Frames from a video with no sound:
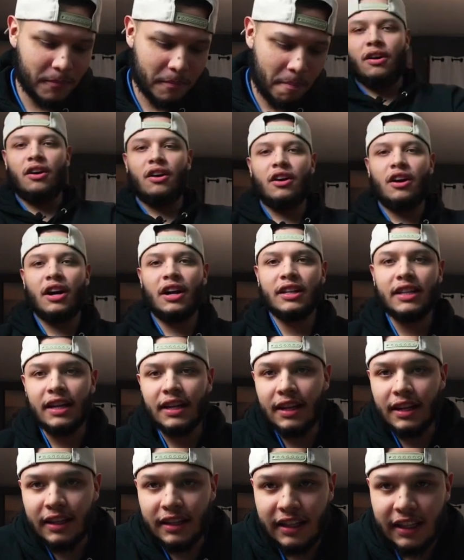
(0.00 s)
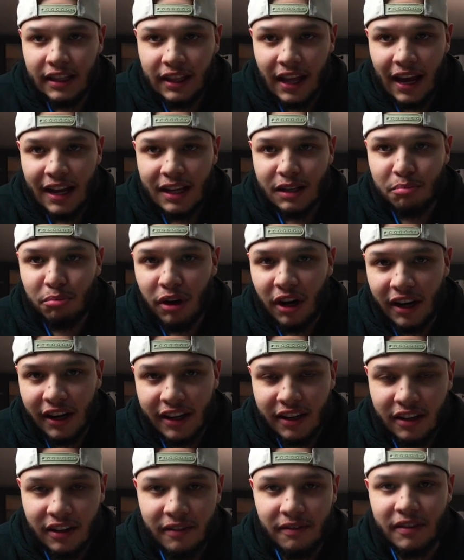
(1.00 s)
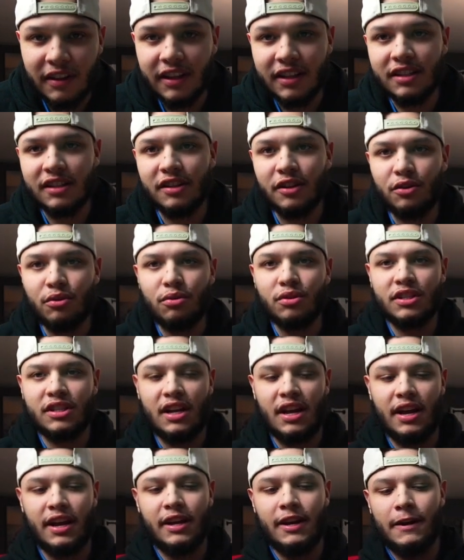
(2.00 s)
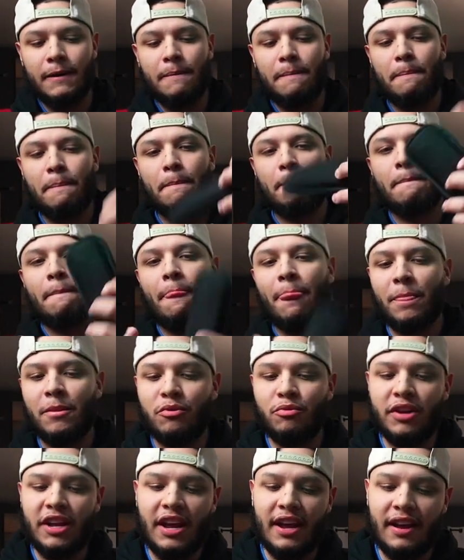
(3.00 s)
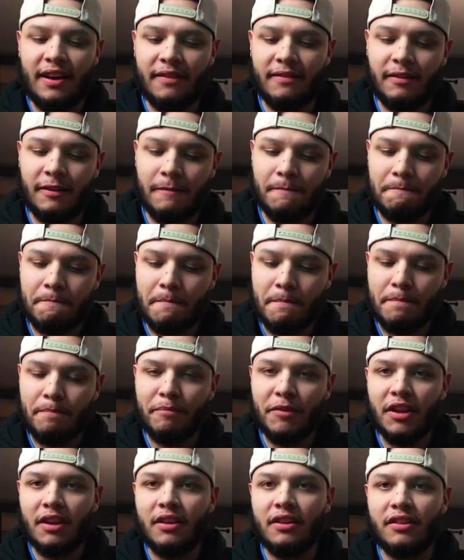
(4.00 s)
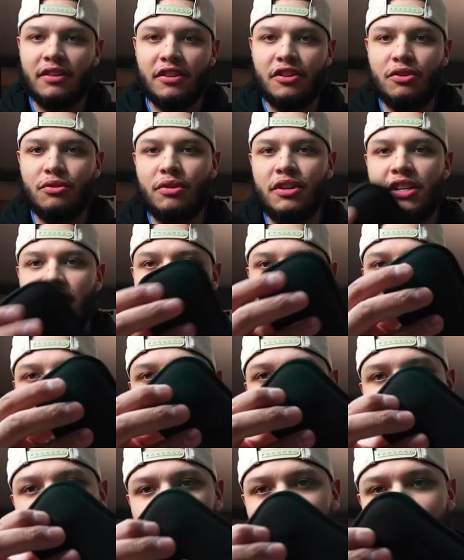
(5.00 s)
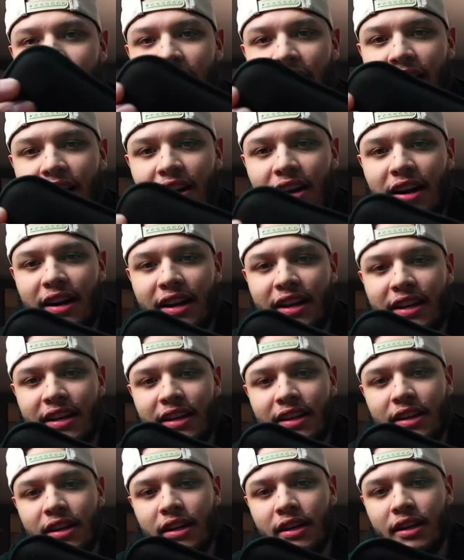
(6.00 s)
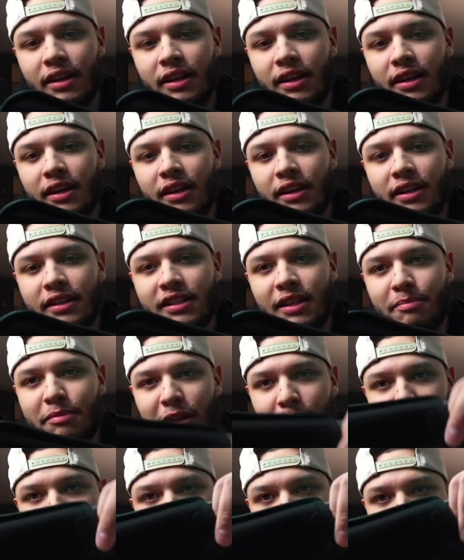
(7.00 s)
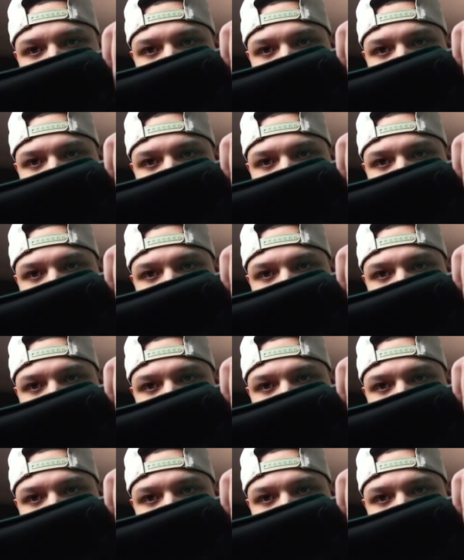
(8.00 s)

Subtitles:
On the last pocket of this little side, we have the new edition that I got in September,